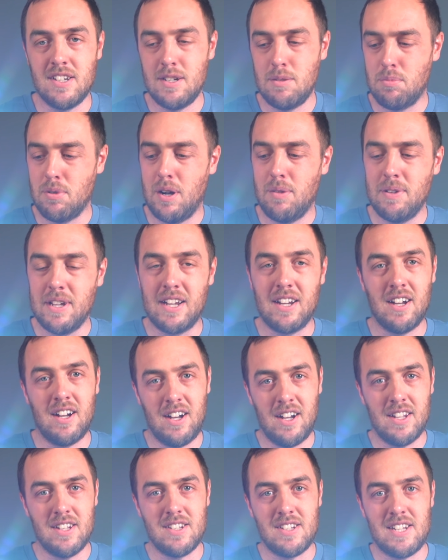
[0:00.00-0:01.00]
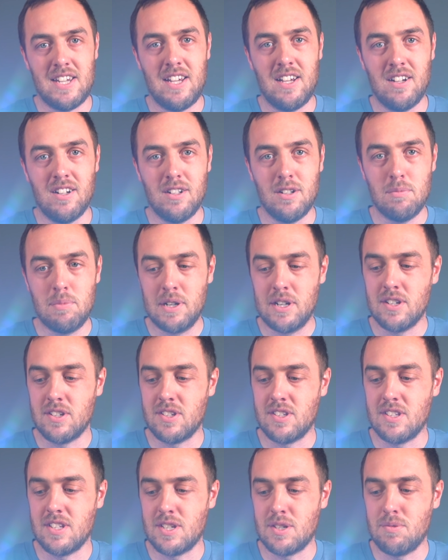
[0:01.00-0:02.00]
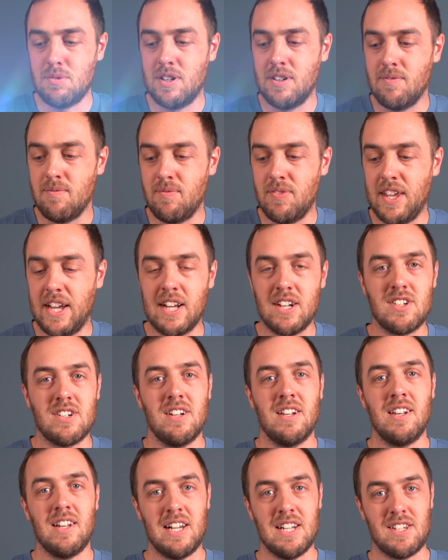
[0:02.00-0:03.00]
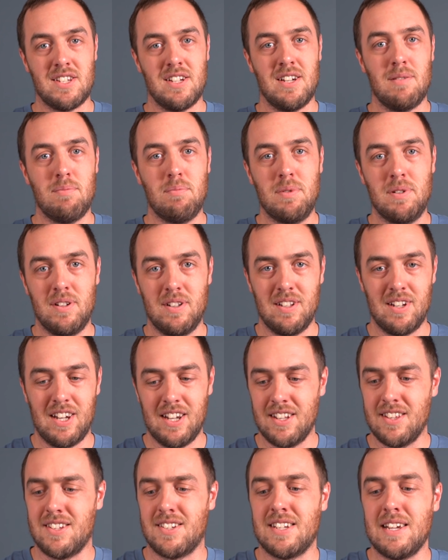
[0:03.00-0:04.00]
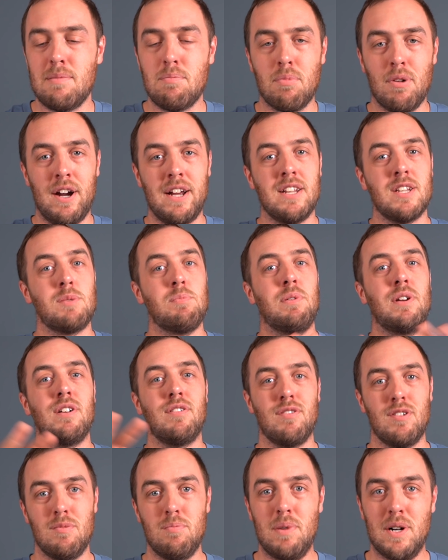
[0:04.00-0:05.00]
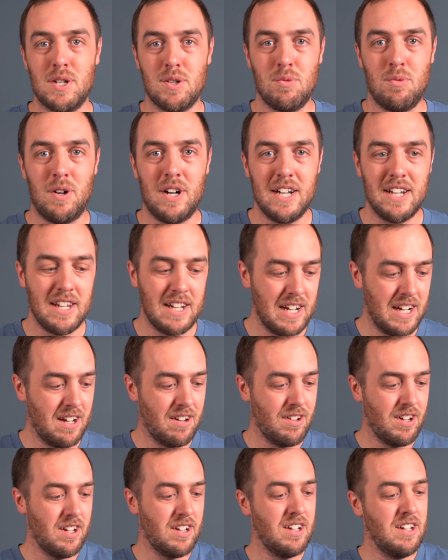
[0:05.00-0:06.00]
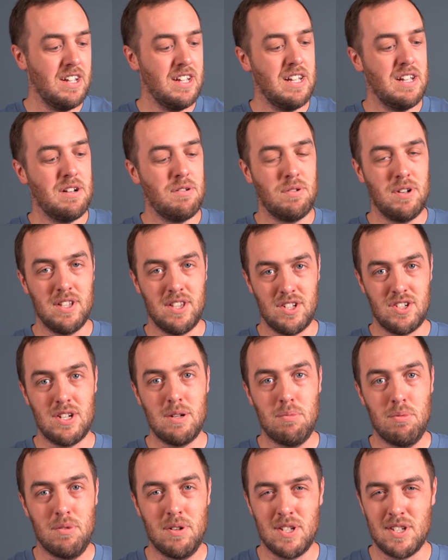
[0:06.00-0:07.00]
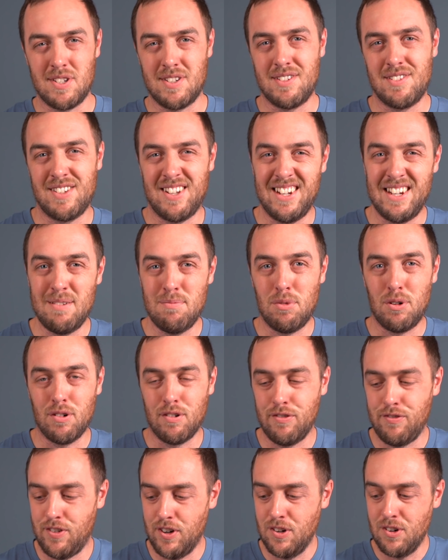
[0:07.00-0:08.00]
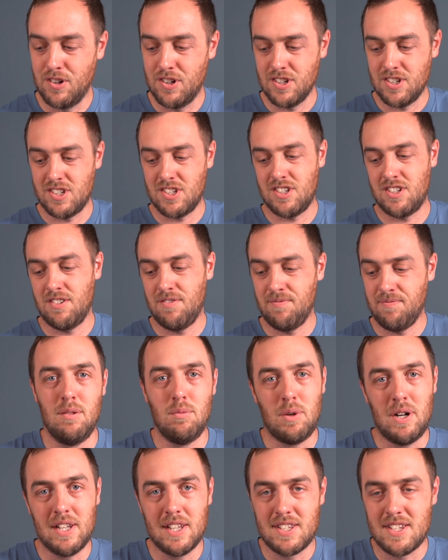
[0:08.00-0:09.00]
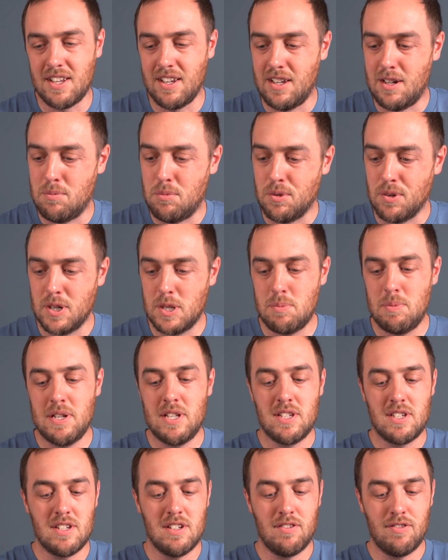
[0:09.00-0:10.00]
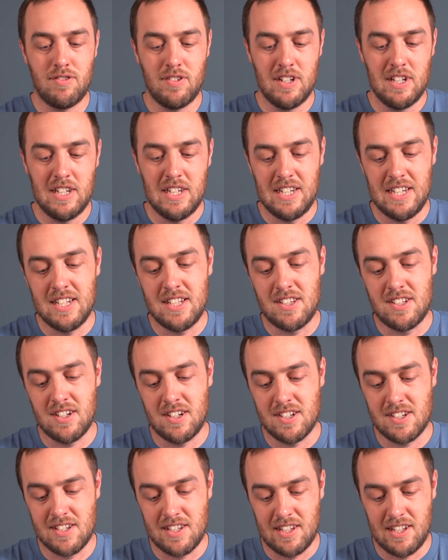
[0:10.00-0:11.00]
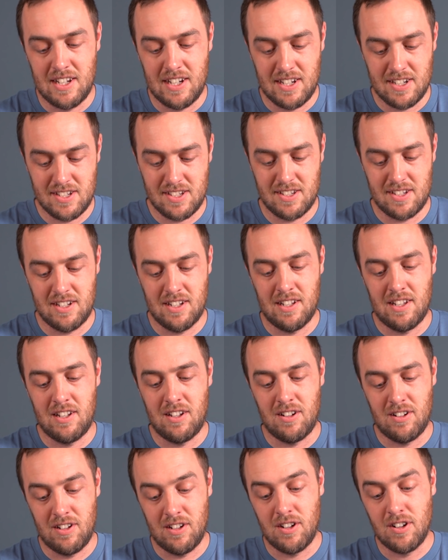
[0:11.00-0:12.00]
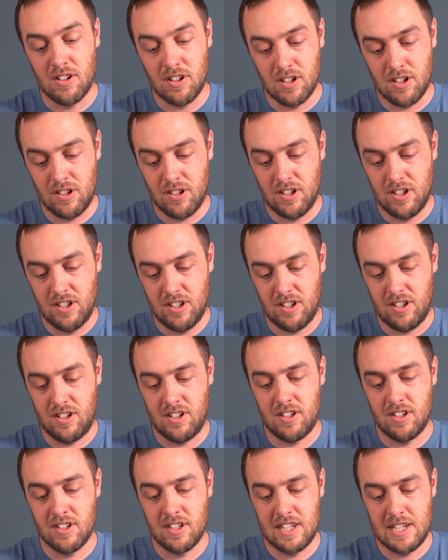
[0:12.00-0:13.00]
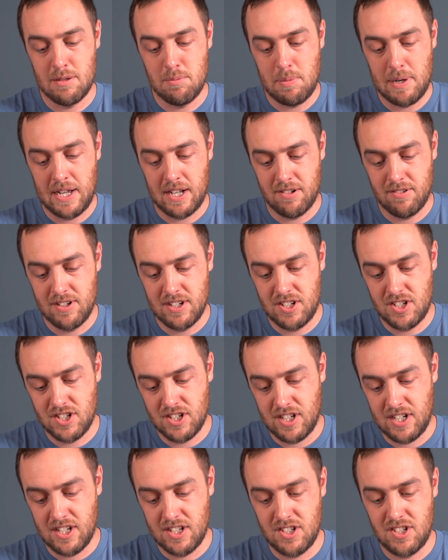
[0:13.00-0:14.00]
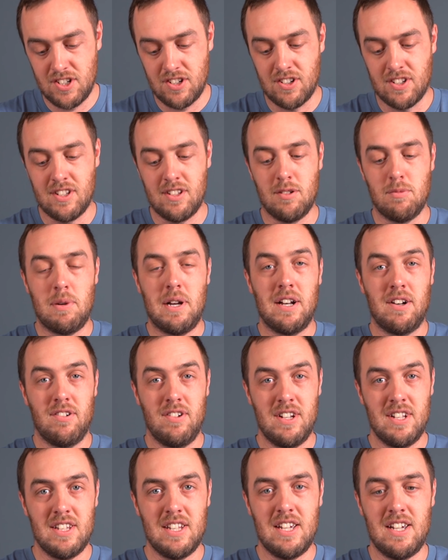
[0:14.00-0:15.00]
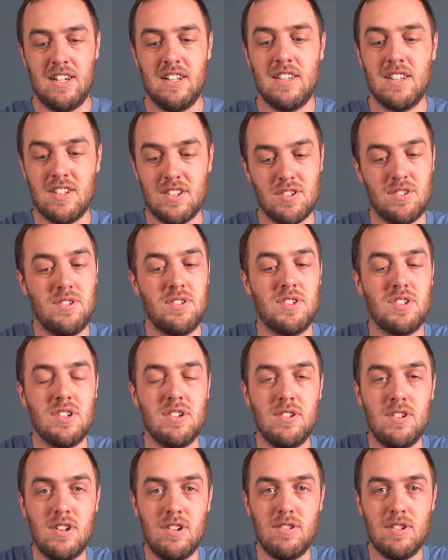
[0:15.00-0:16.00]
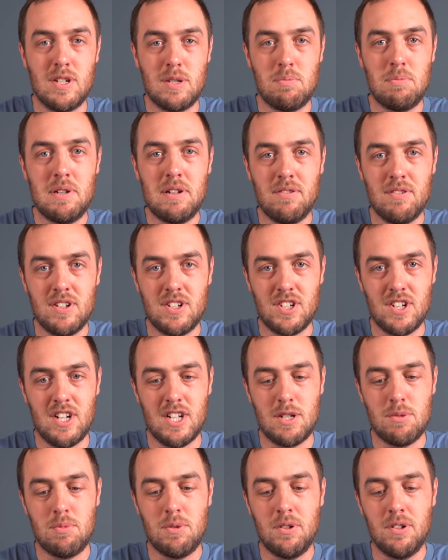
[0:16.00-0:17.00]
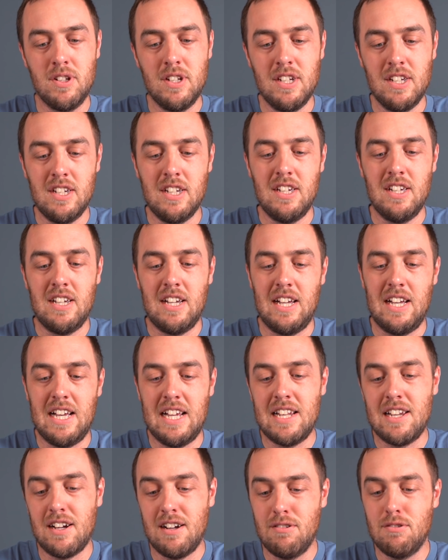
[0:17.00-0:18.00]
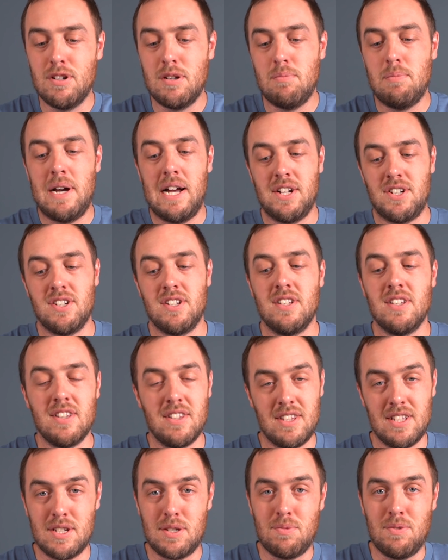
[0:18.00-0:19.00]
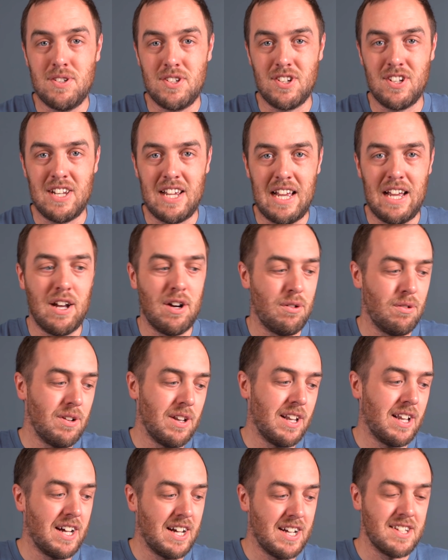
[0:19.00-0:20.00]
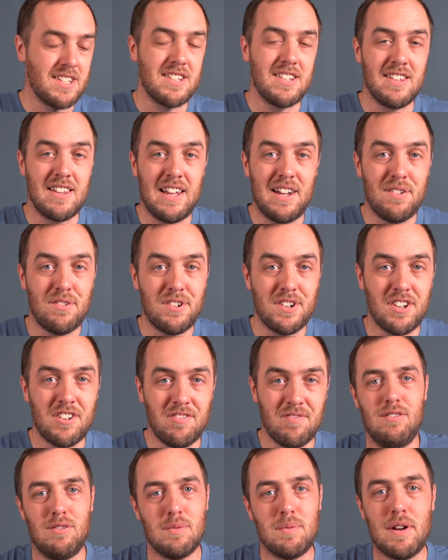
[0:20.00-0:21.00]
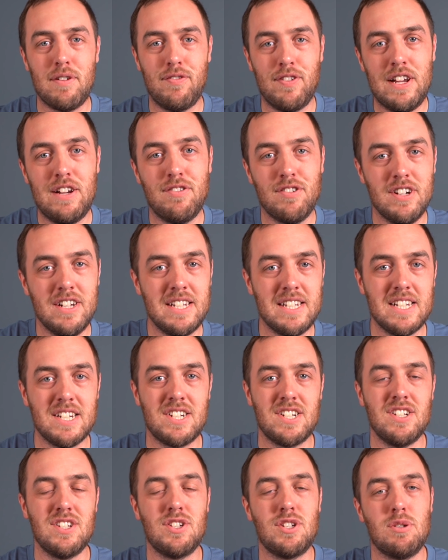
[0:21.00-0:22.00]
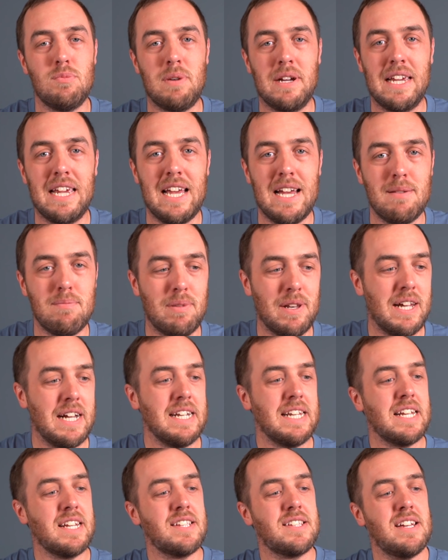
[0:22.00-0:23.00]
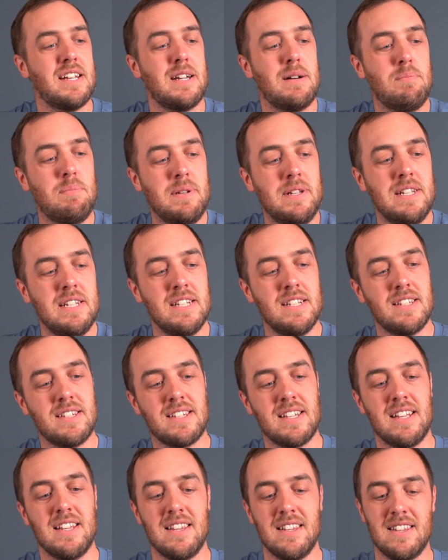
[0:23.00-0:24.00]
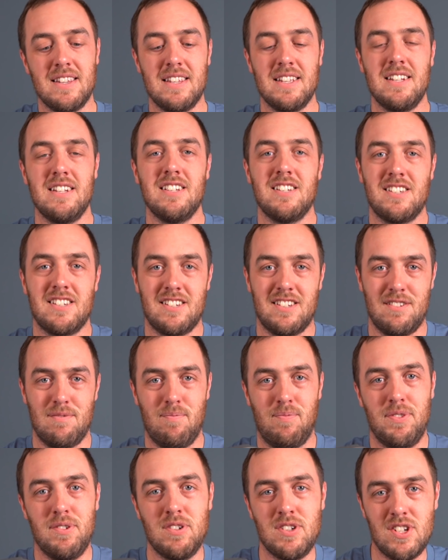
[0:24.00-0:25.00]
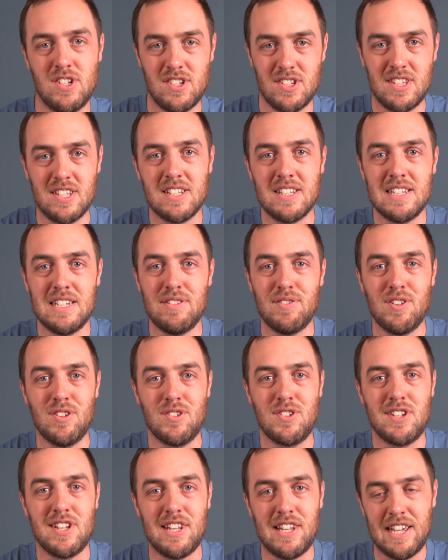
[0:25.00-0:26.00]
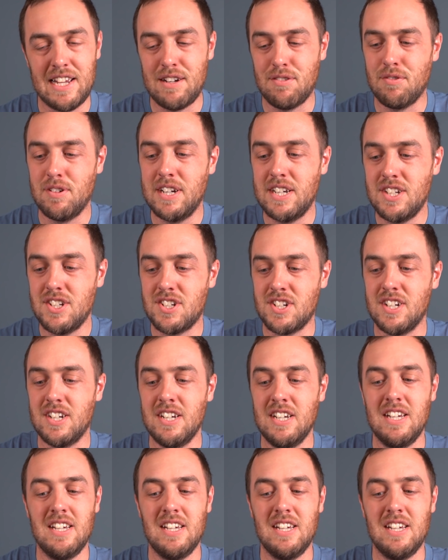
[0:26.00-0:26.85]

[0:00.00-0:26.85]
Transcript: You probably can't tell because this one actually lights up kind of the same brightness, but over a much wider area, where the cheaper one's slightly more focused. And while it's a lot more expensive, it does last a lot longer on a battery charge. You've got the little battery in there that's also USB rechargeable. And I would imagine this one's gonna outlast that one. One of my favorite additions to my camp lighting setup is this, which is the Devos Light Ranger.